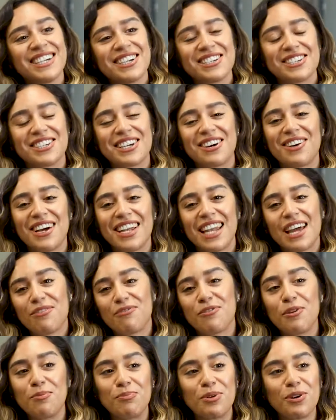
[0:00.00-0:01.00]
So I left
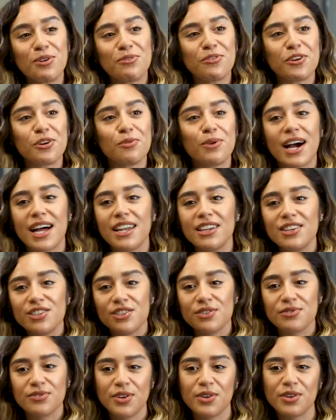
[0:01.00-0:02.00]
football for a while and
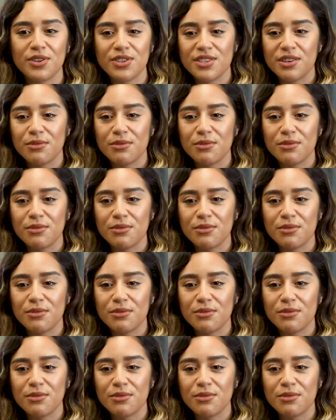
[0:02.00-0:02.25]
just focused